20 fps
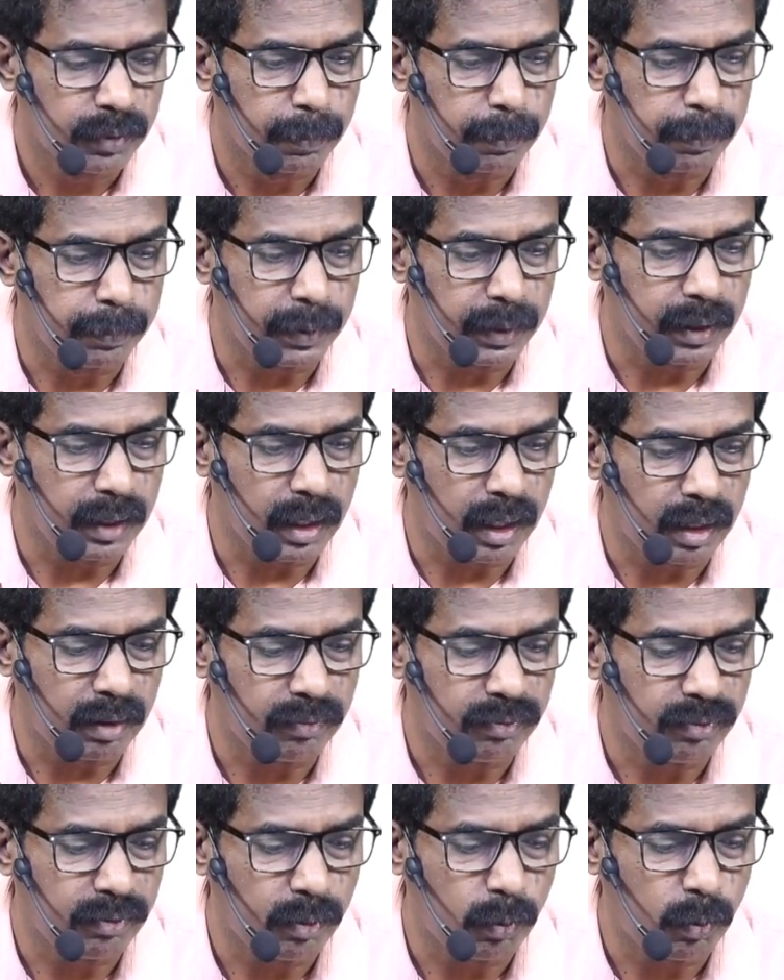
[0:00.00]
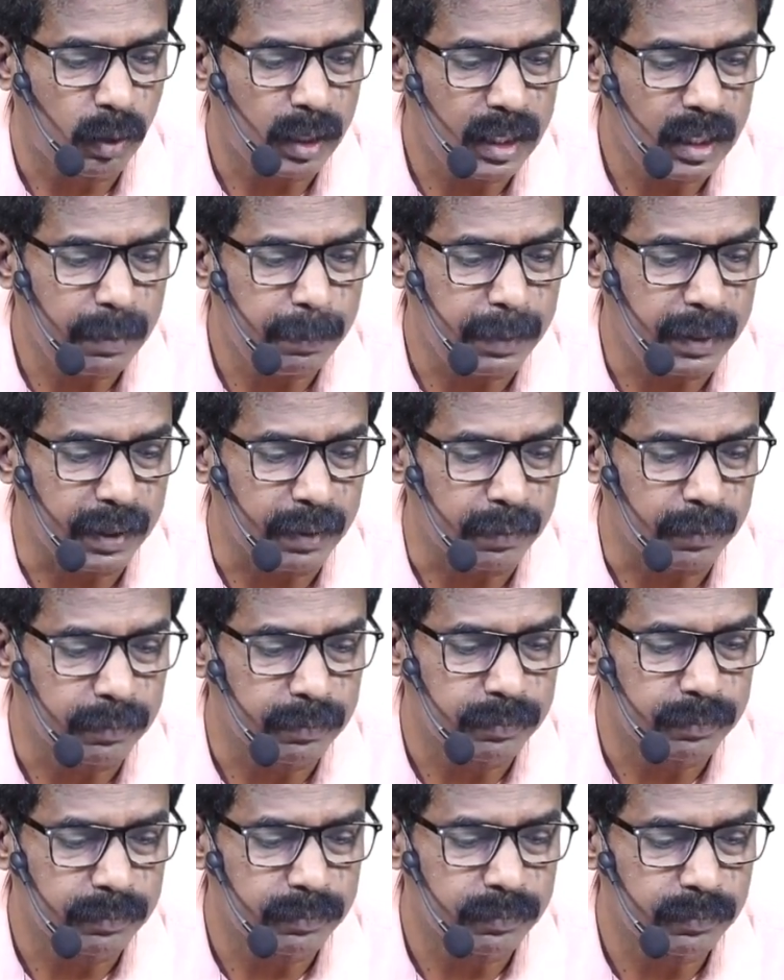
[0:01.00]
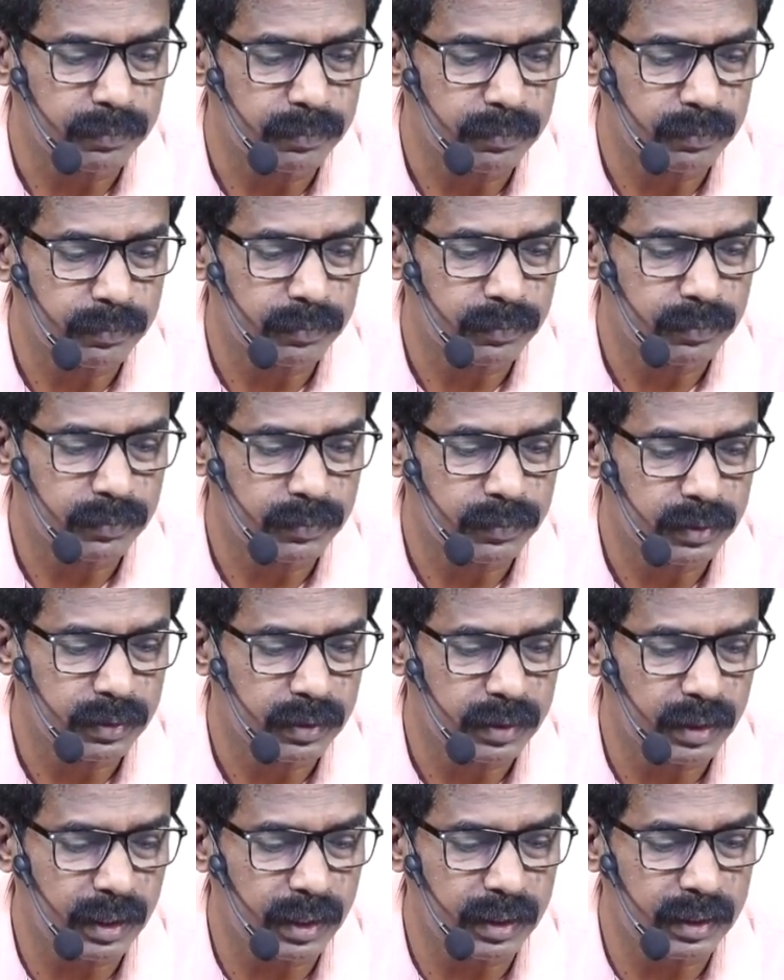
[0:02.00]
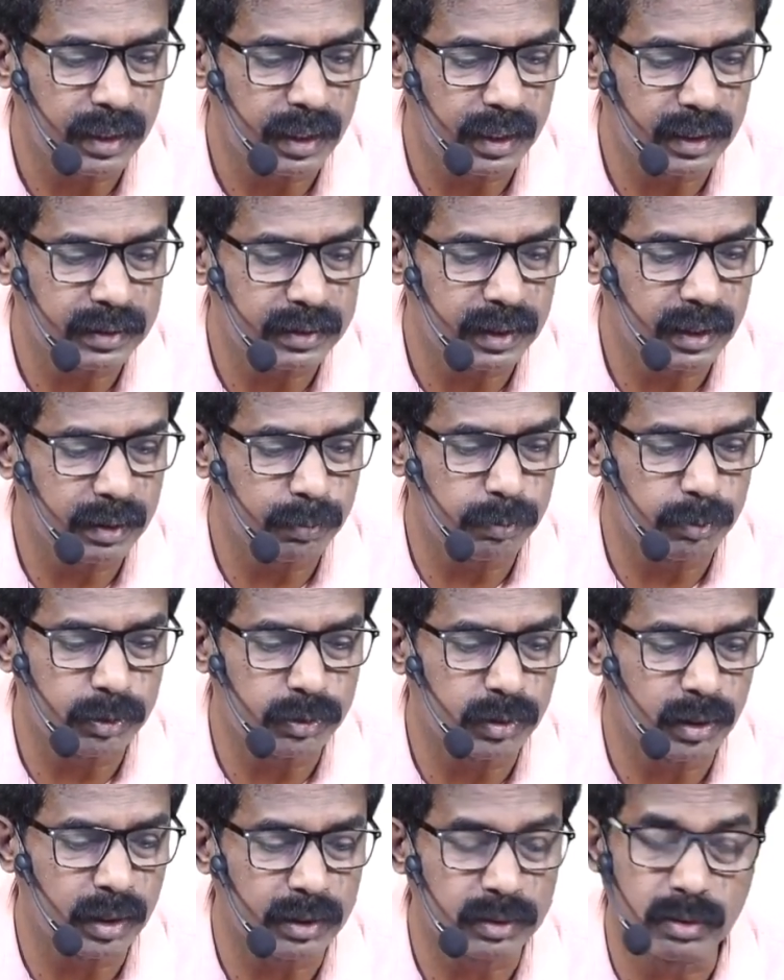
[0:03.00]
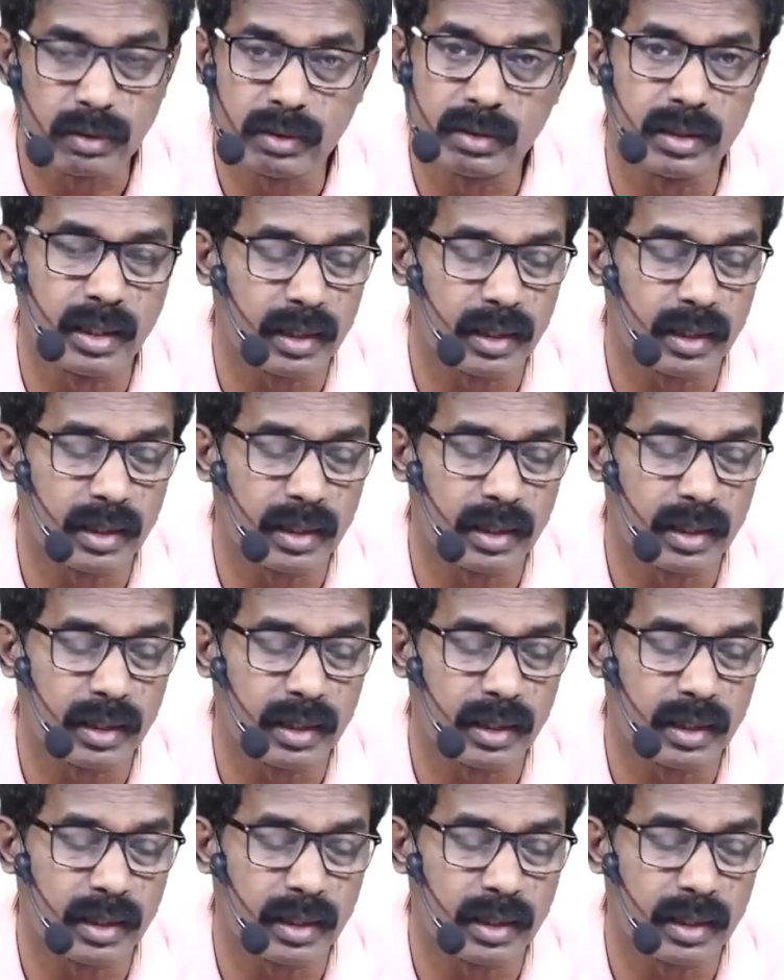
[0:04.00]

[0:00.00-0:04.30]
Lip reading: P of only B. Here they didn't say mutually exclusive,